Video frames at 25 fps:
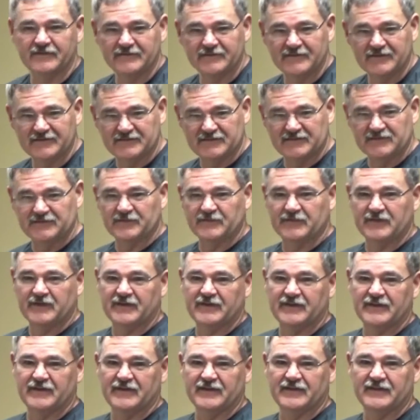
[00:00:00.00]
This is the way
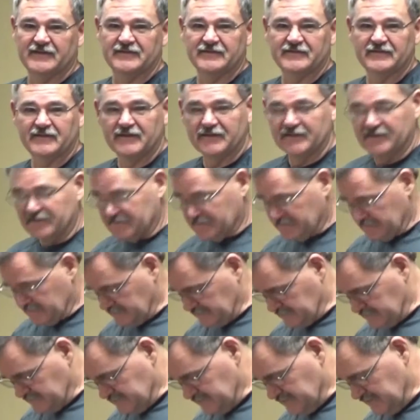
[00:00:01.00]
it is.
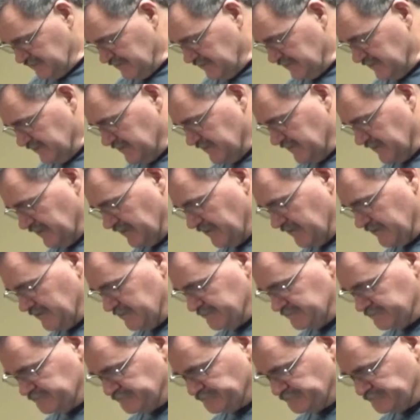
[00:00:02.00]
So,